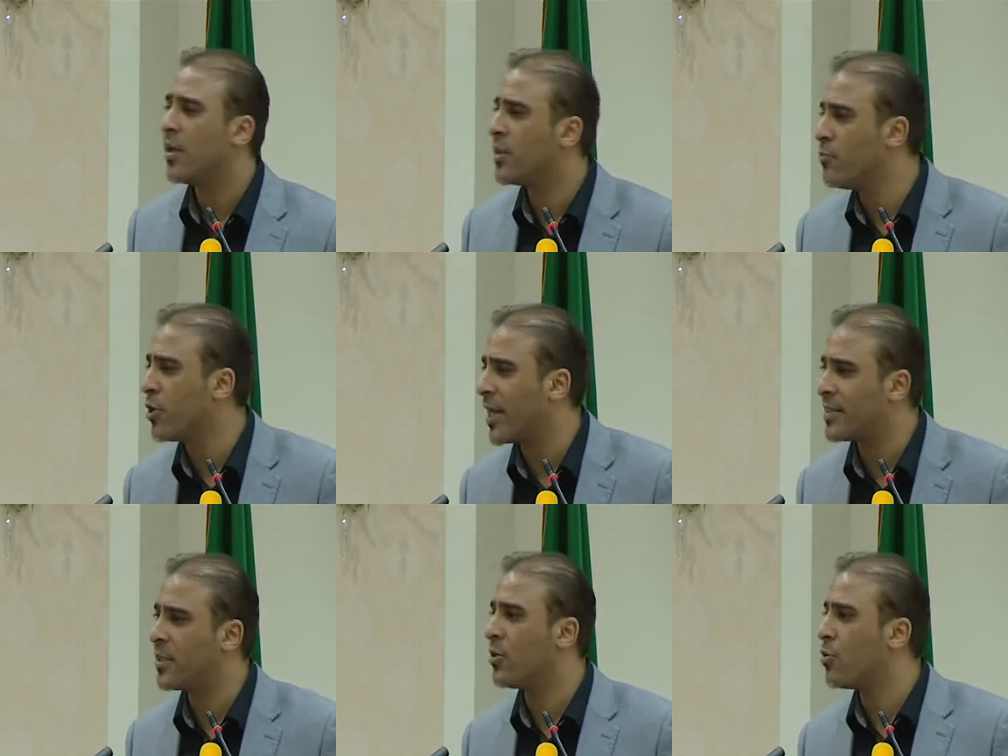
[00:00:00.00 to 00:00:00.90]

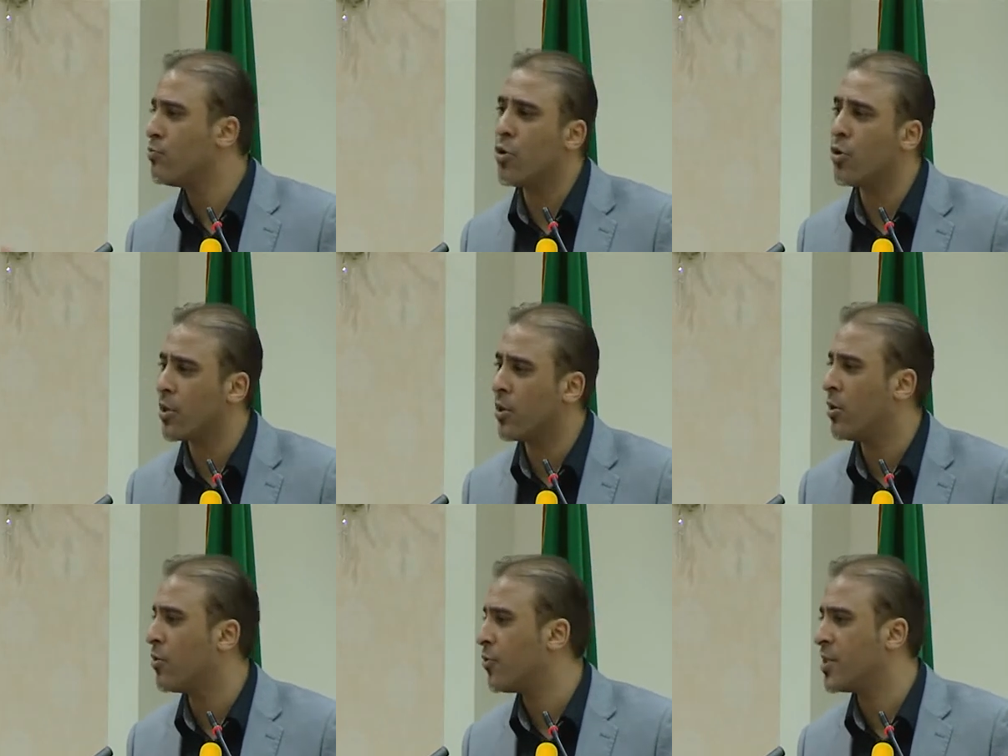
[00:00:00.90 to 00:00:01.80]
democratic or moral
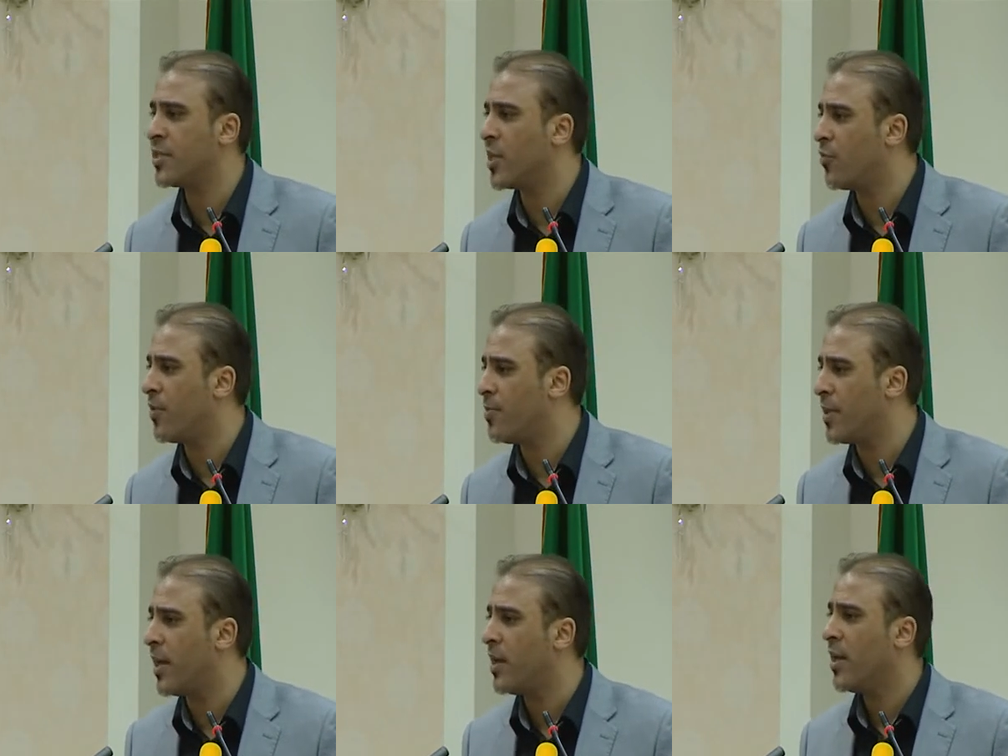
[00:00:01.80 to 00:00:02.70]
or for the sake of
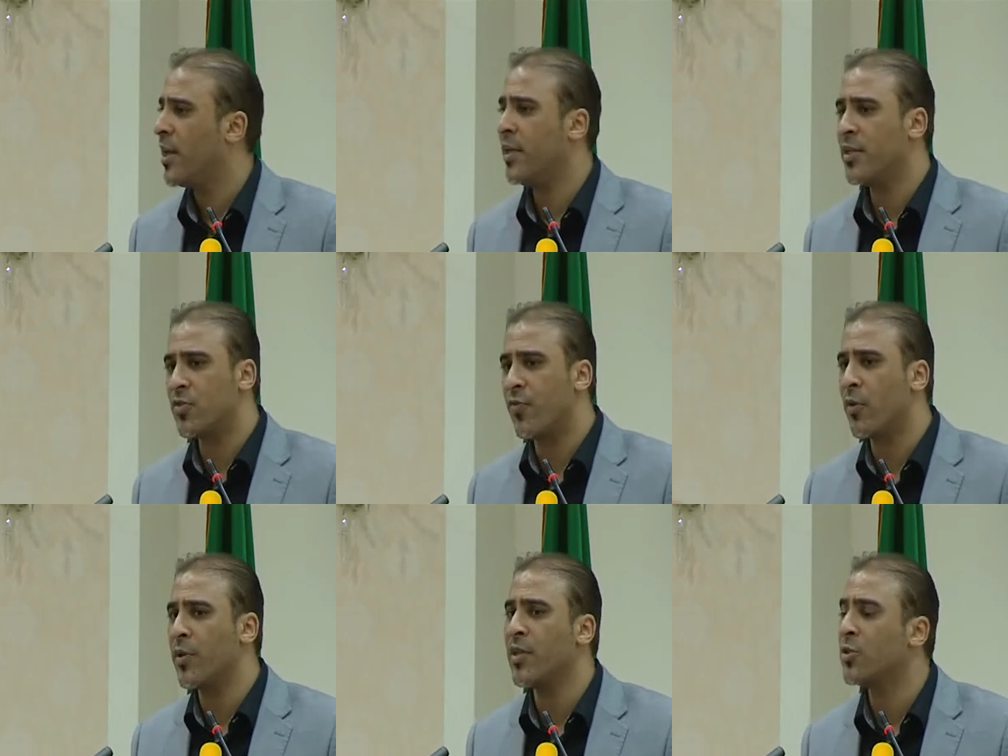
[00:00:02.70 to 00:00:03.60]
Libya. He is
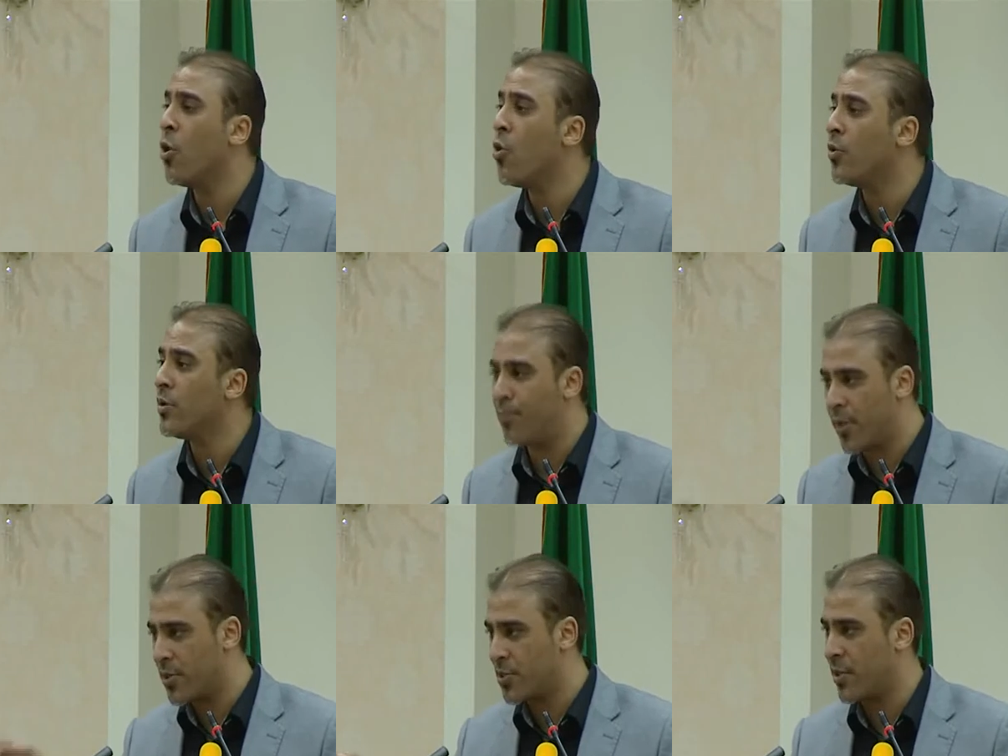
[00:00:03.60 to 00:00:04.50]
following his own
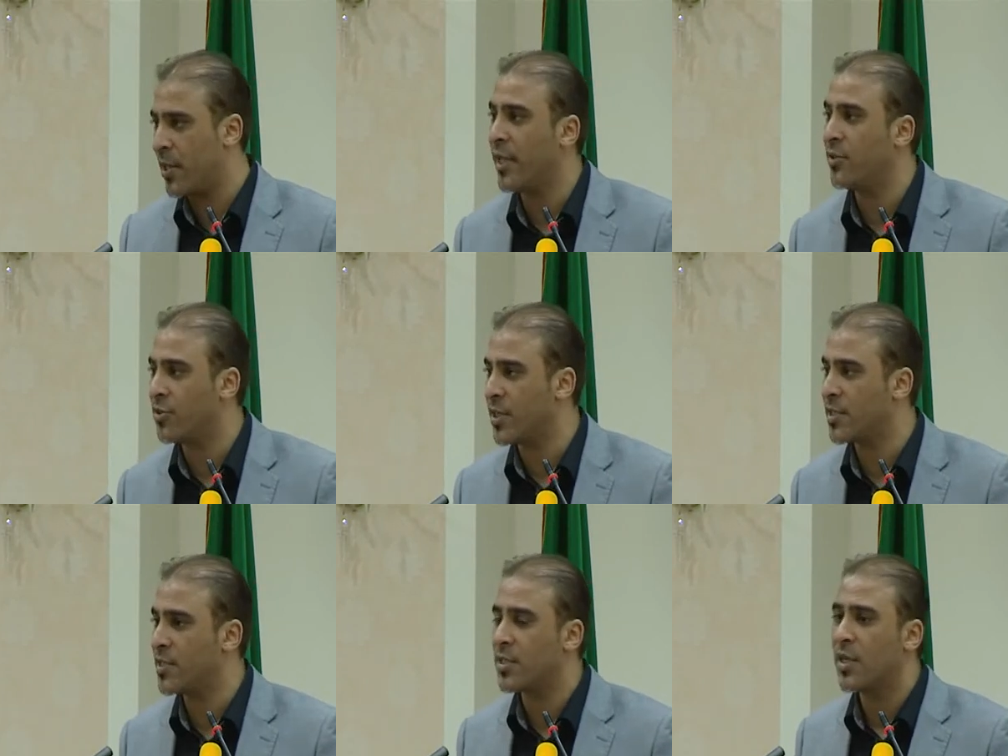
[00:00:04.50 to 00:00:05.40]
personal
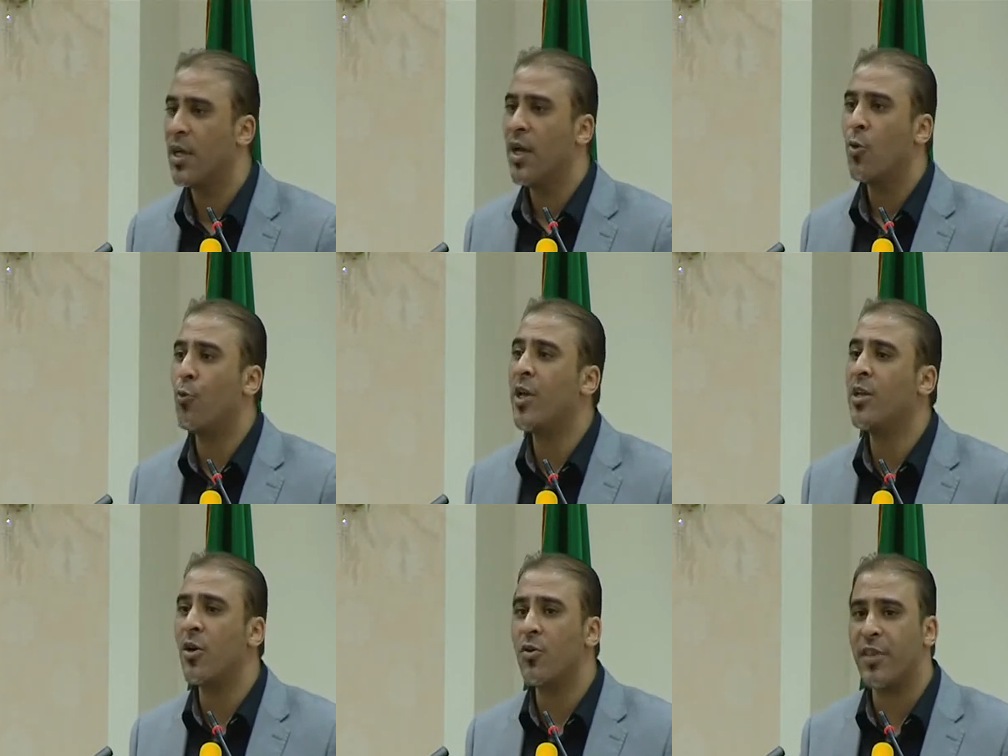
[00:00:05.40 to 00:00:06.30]
interests. We
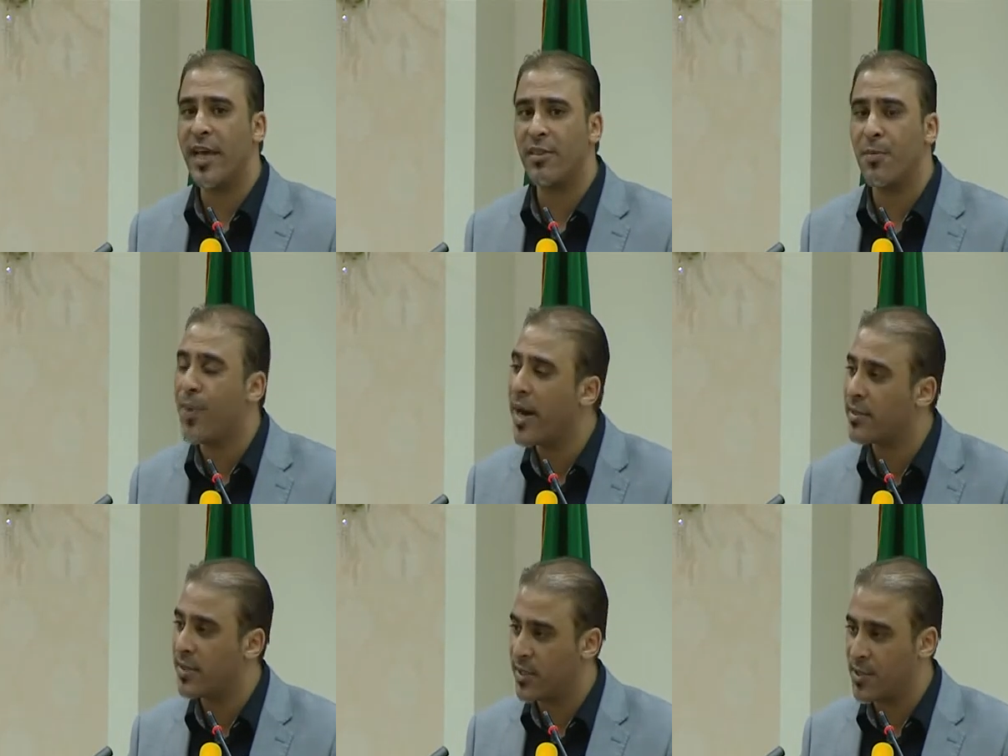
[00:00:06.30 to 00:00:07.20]
know that the
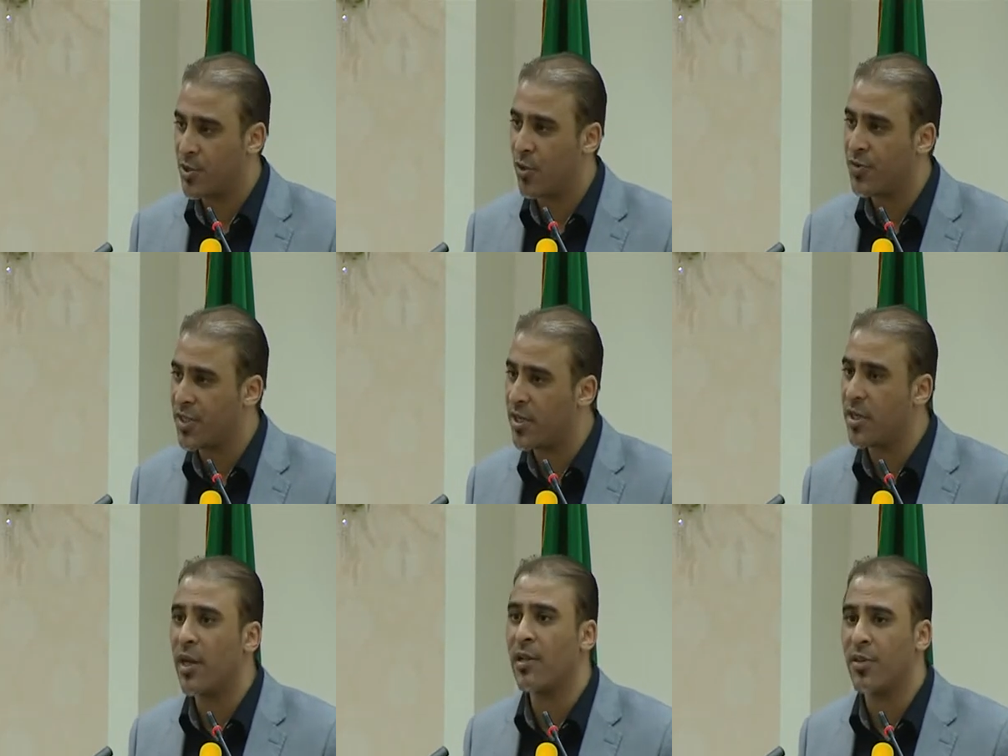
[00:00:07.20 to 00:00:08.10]
parties of
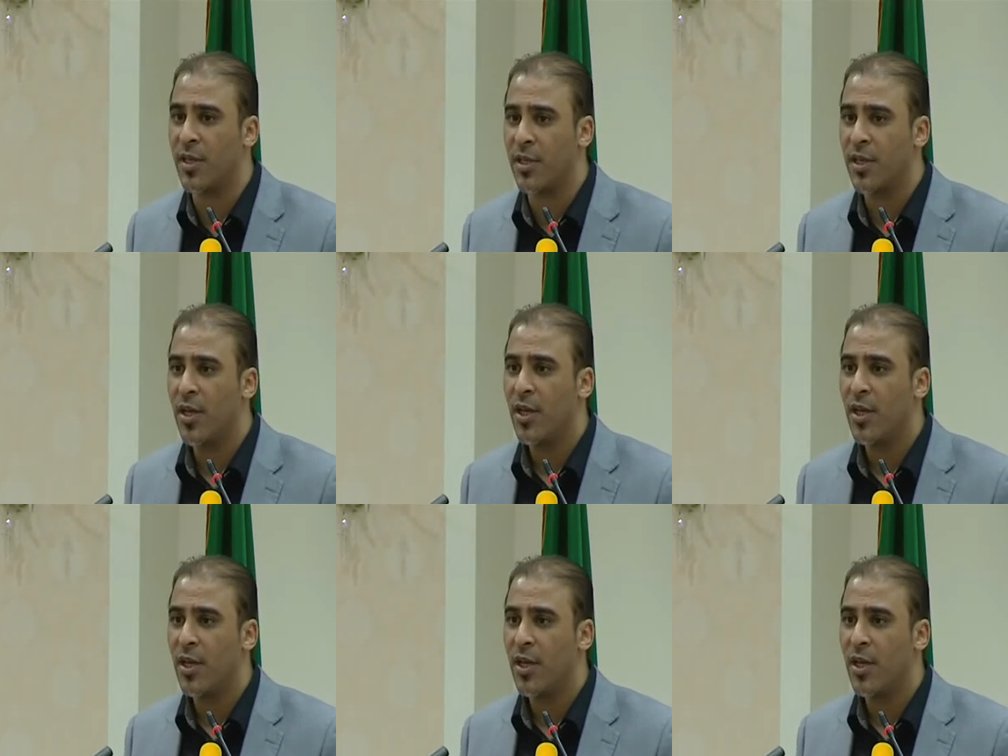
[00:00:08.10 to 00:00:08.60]
Senegal, the